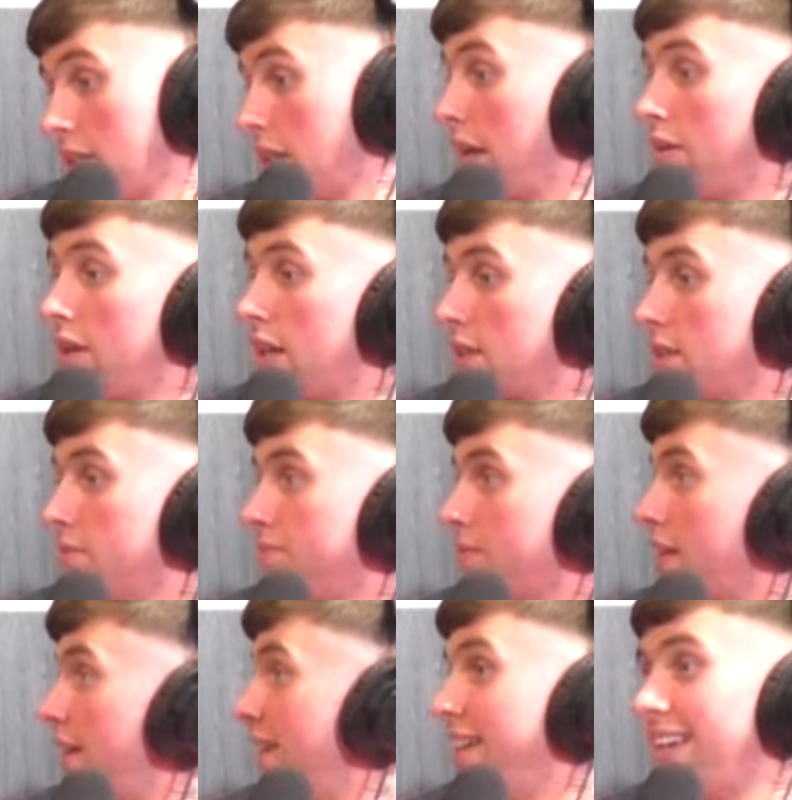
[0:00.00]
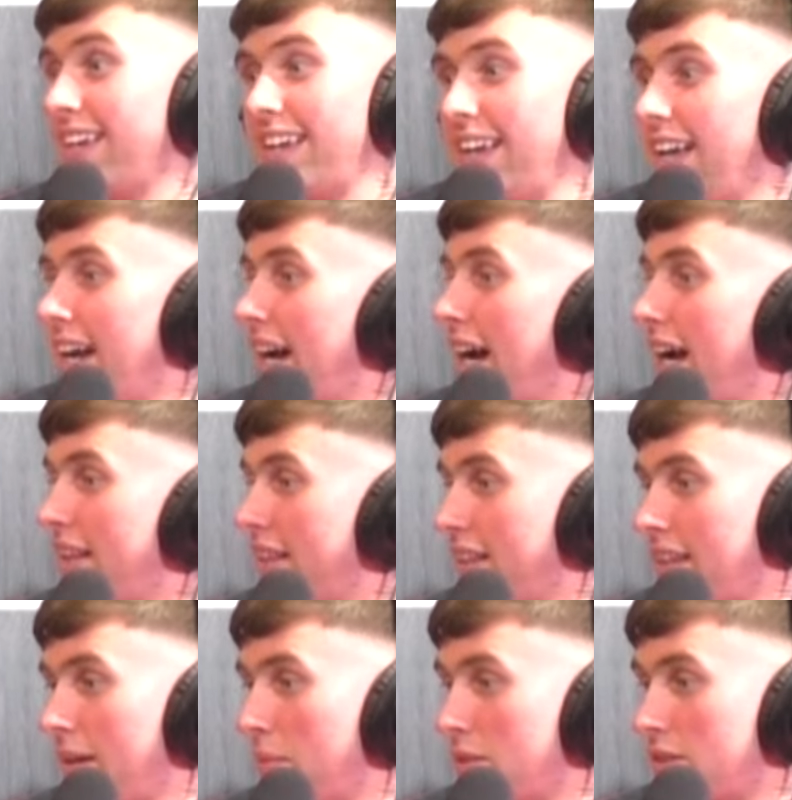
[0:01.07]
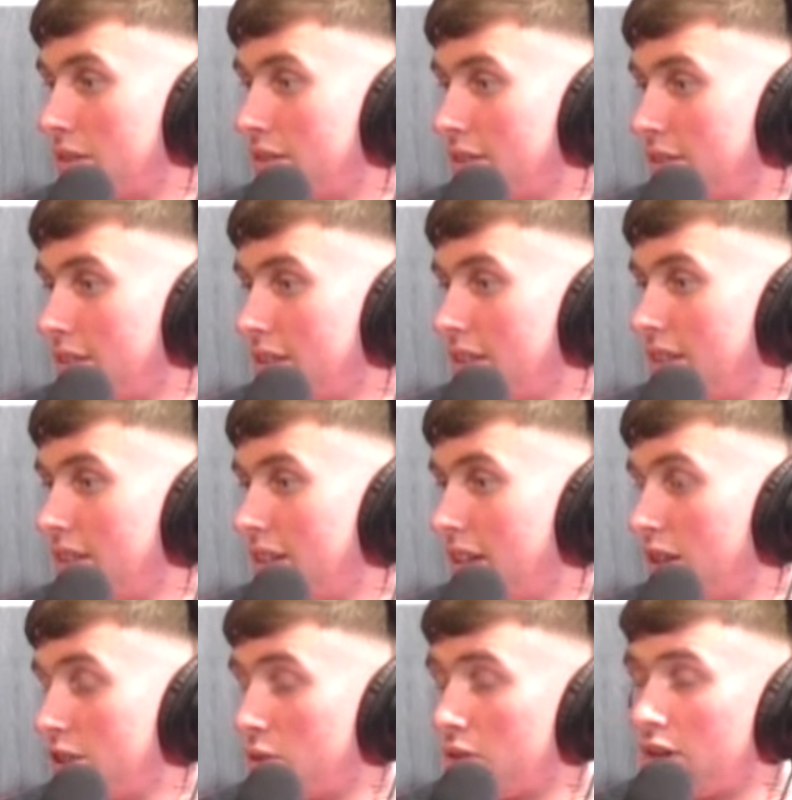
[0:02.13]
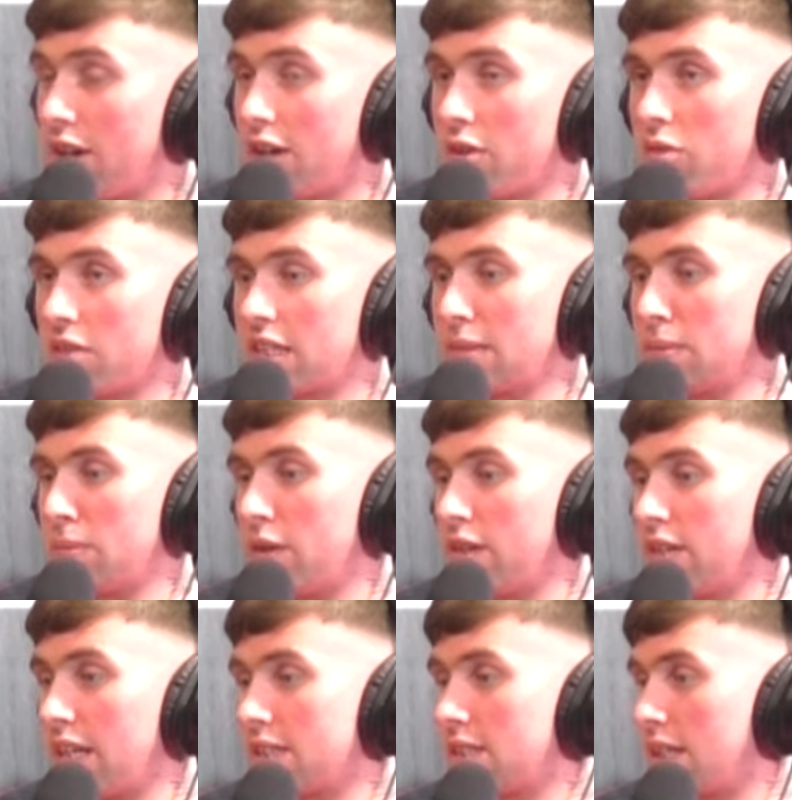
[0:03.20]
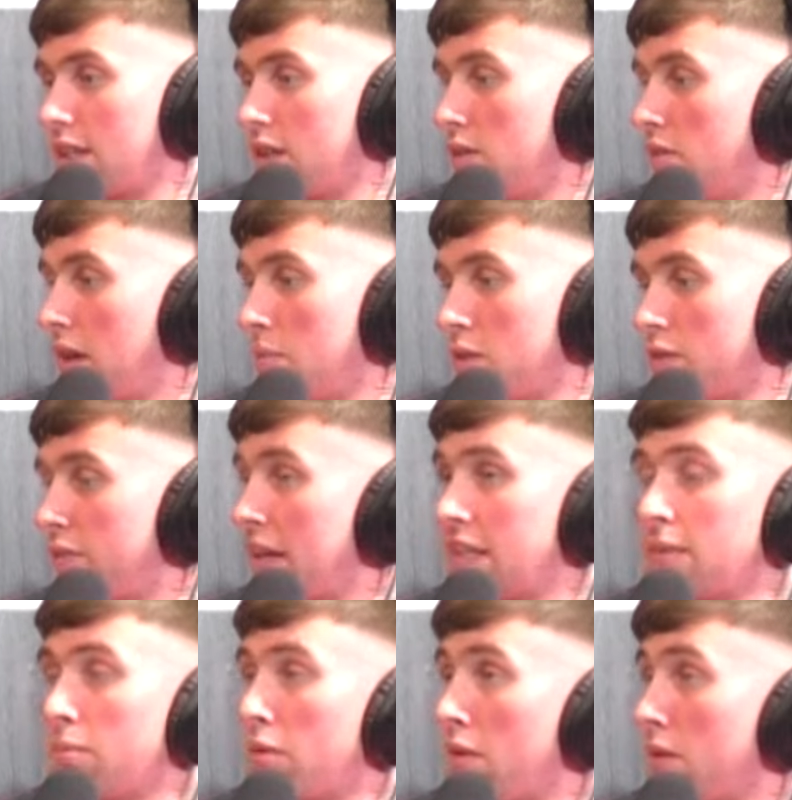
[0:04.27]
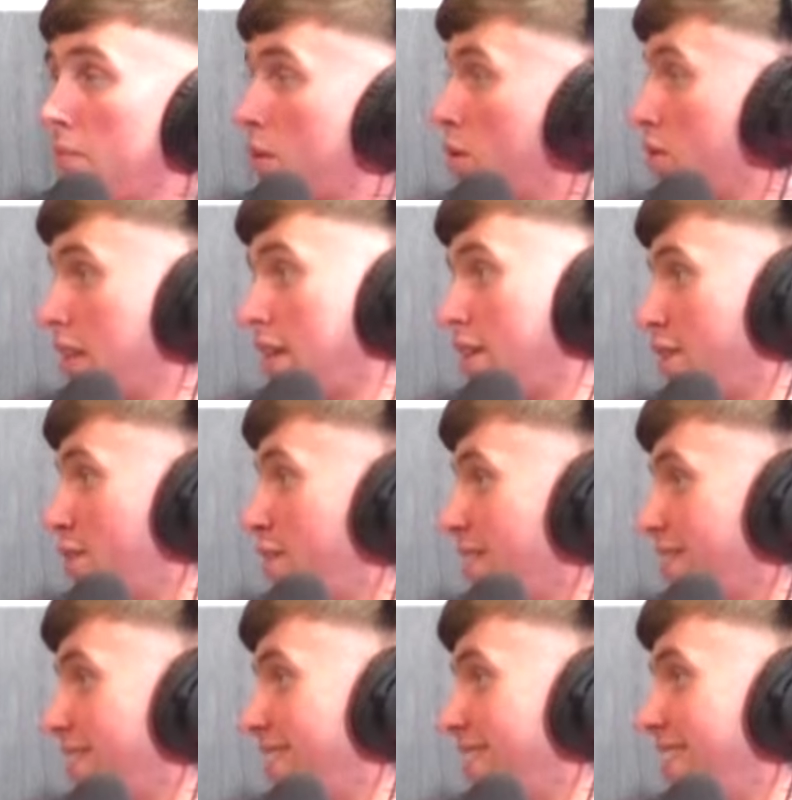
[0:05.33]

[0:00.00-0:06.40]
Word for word: It's Leon Haslam. And then that was sort of how it all came about. Next thing you know, I'm on a flight to Birmingham to go sign a contract.